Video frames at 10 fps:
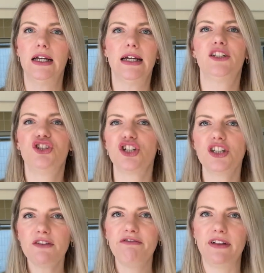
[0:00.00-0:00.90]
It's
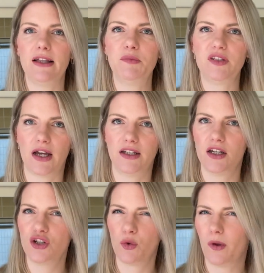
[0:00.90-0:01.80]
just a fill-up side
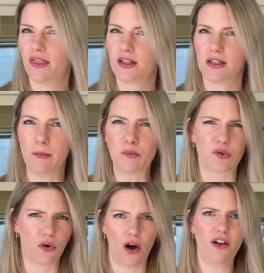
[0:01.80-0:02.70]
dish with some
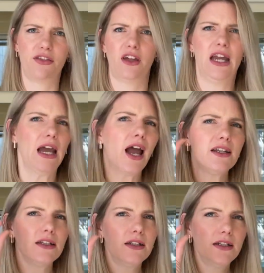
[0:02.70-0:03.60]
broth and
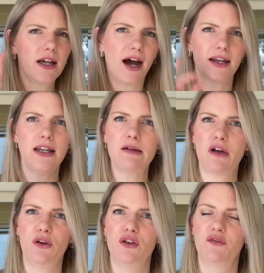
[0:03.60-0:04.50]
a tiny
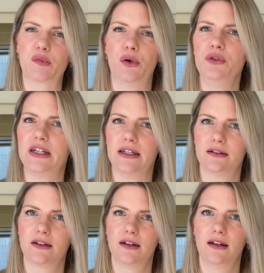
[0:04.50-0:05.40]
amount of protein.
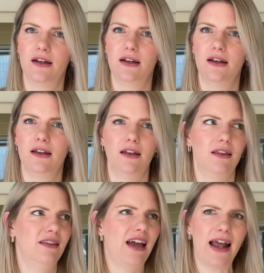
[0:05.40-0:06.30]

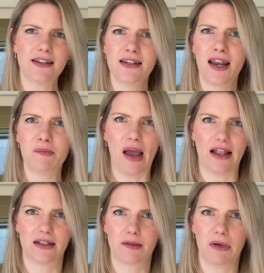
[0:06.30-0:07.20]
That's not a
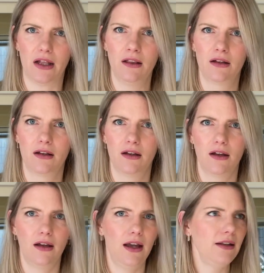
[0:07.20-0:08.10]
balanced meal.
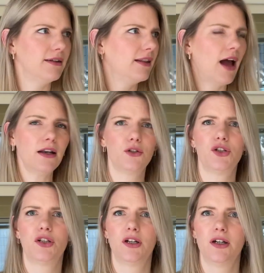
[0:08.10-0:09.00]
It's
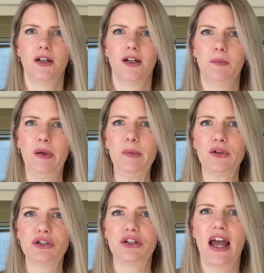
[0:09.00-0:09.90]
lunch. People
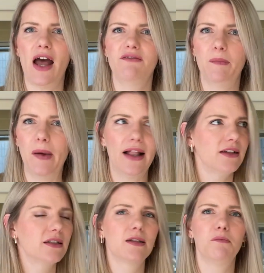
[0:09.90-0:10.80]
should have a
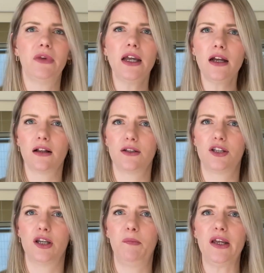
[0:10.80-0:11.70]
balanced meal
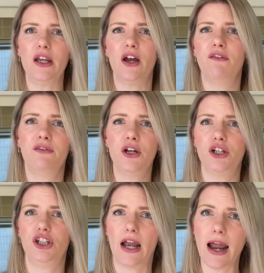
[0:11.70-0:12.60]
to be of good
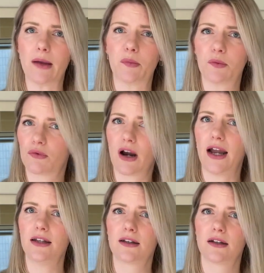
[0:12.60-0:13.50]
shape, right?